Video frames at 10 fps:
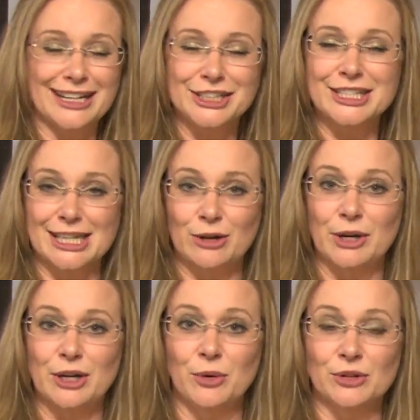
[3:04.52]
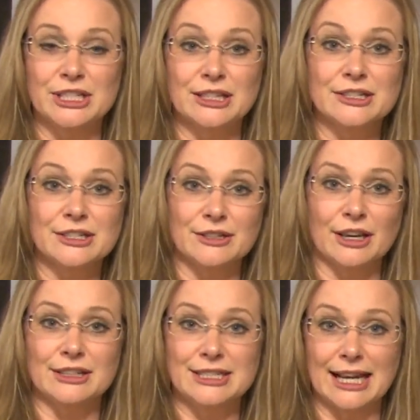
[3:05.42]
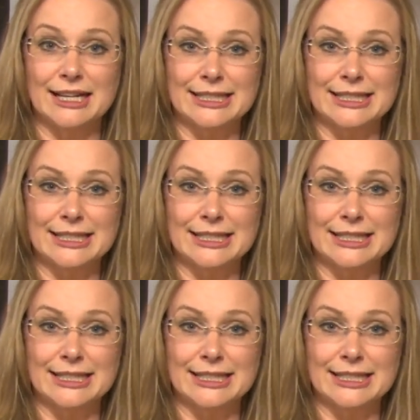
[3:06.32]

actually tell when you walked in the studio that it had